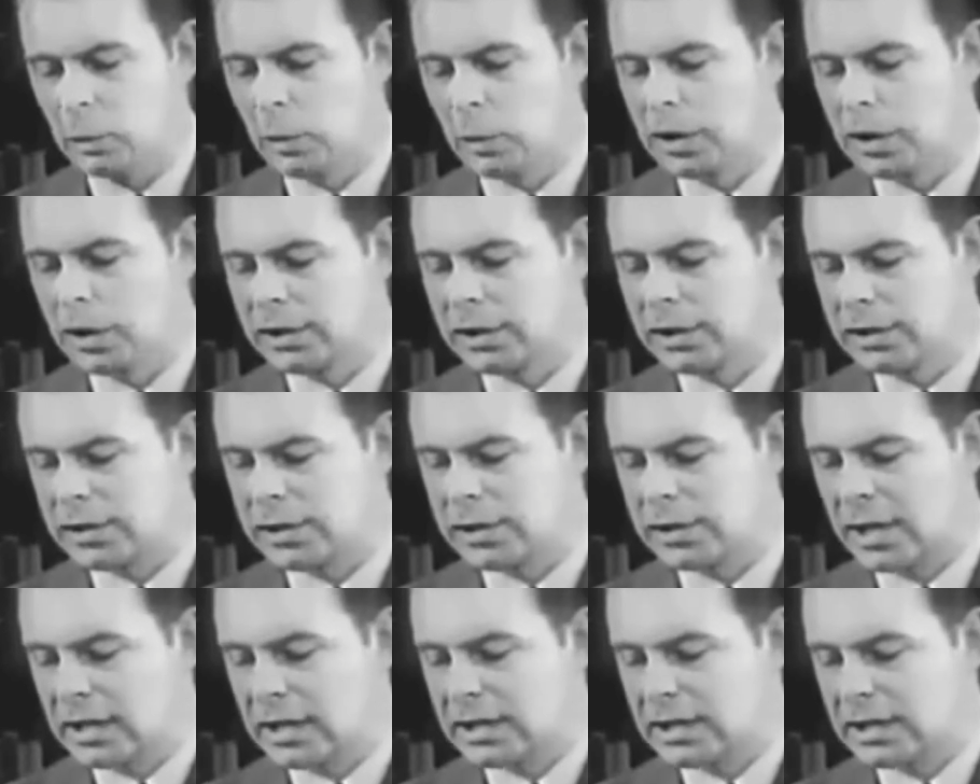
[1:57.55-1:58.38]
armed
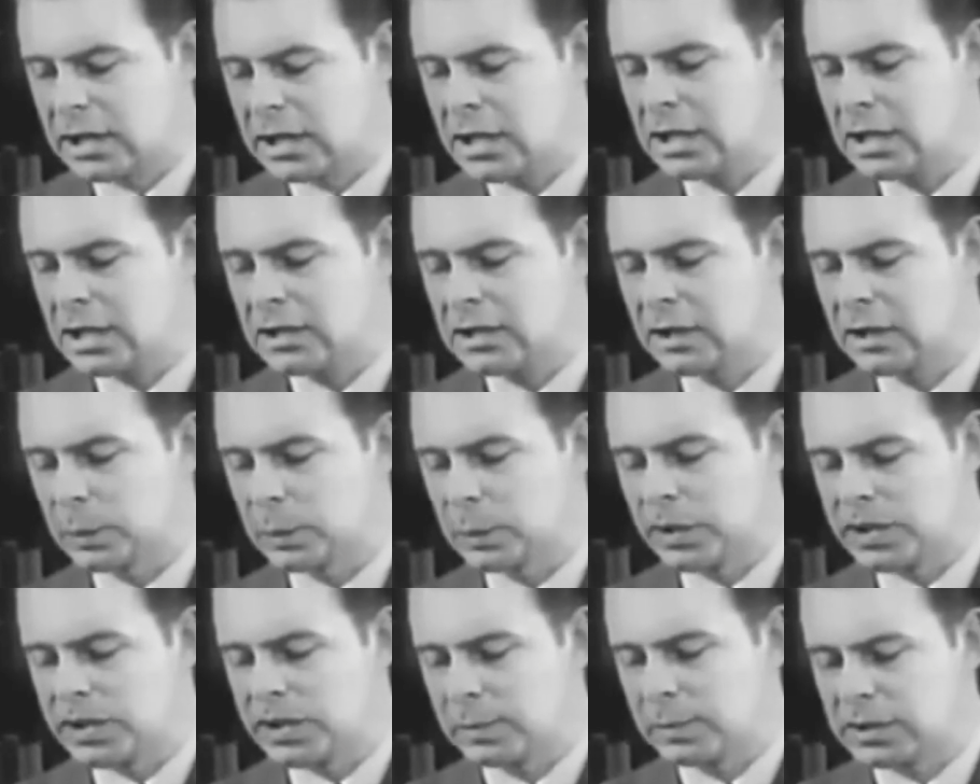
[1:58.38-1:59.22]
workers
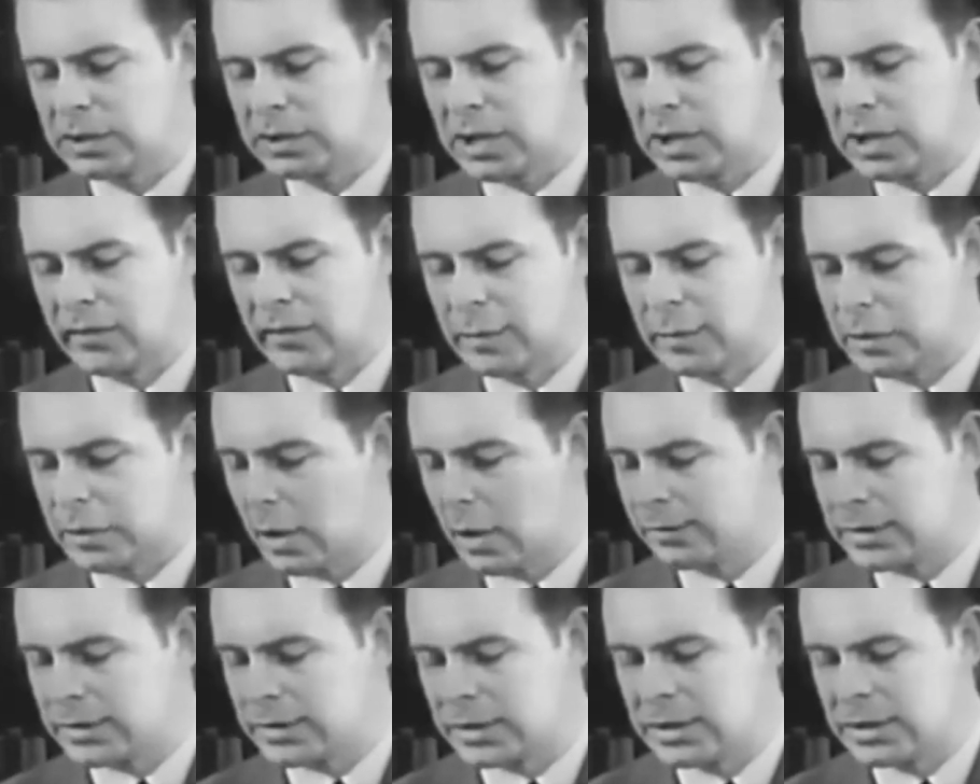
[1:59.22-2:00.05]
seize the principal
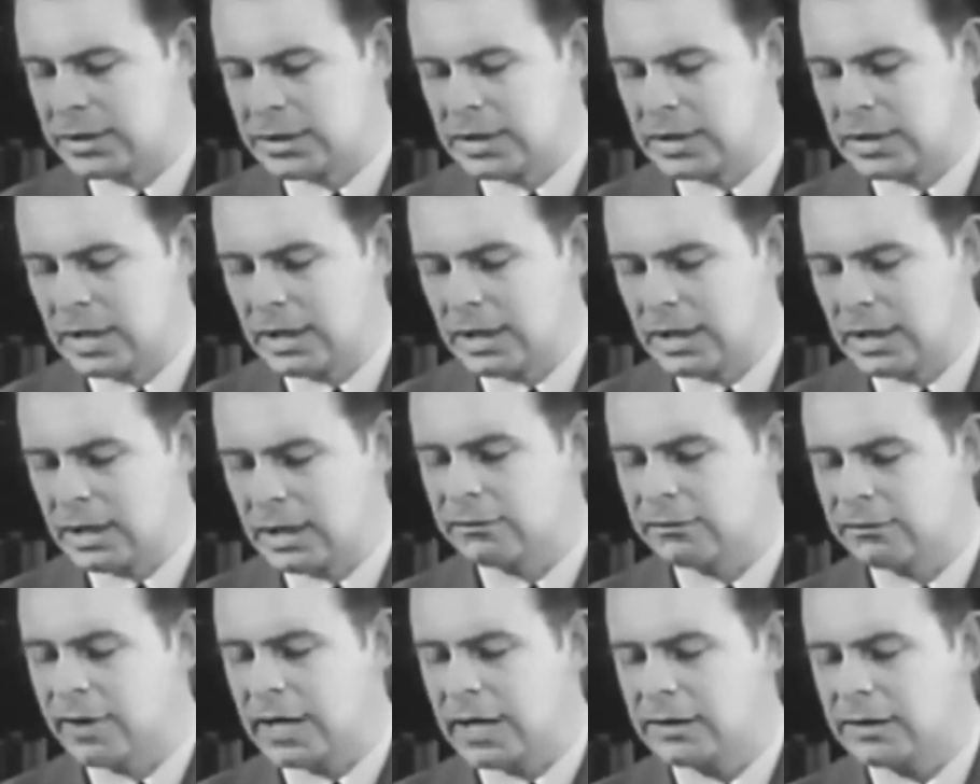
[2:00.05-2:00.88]
government offices,
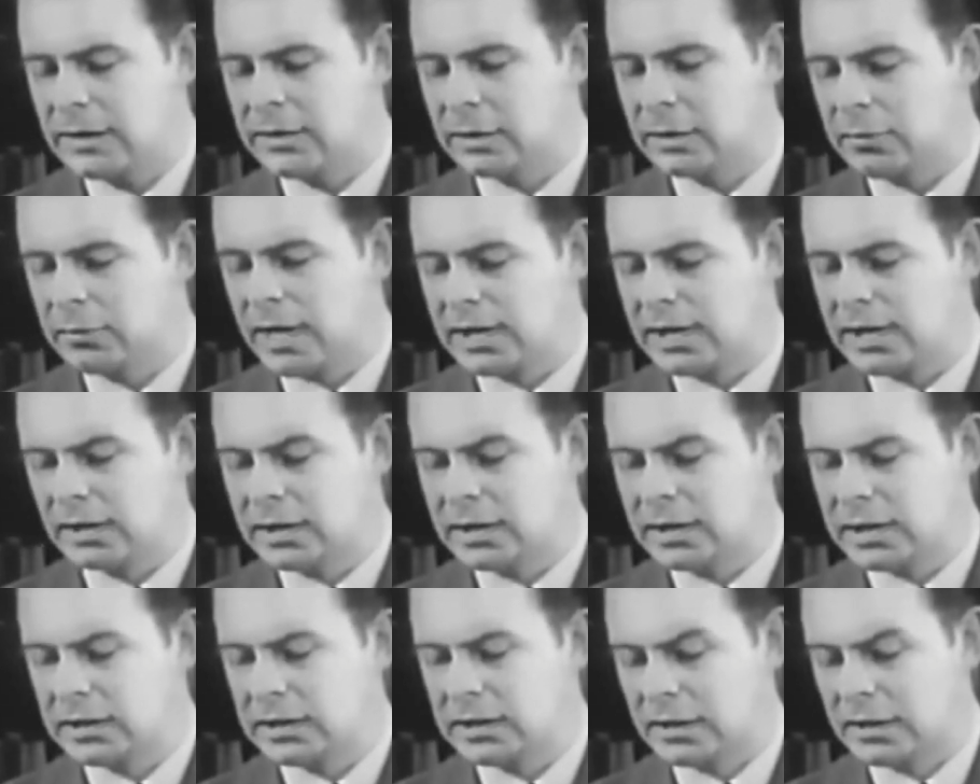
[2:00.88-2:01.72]
invade the
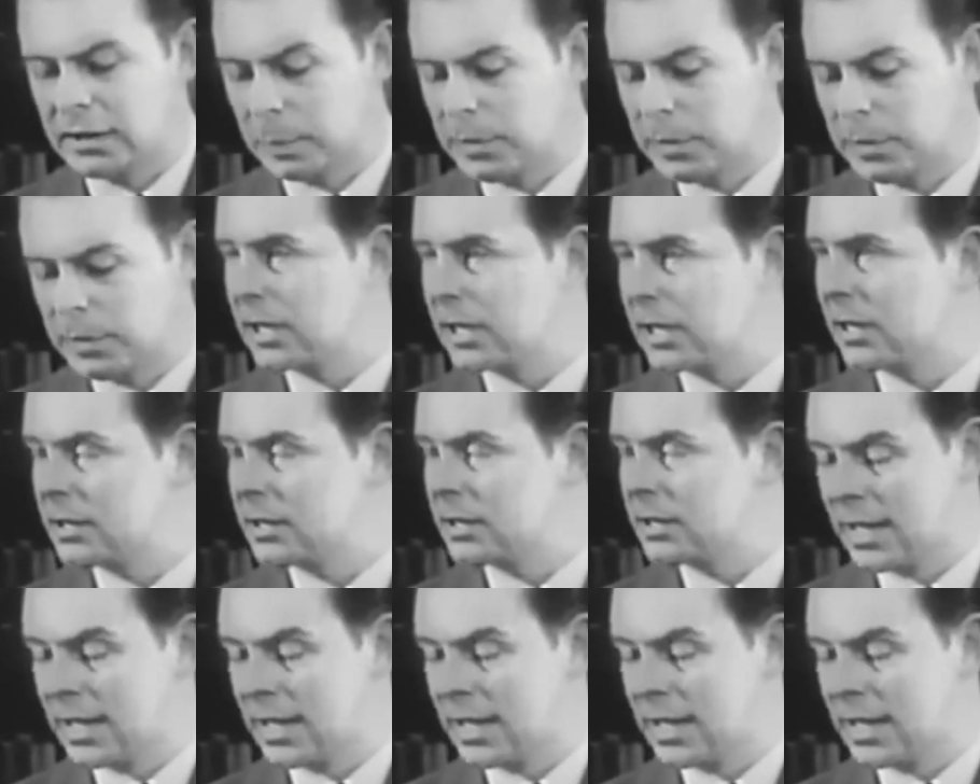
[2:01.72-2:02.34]
residences of the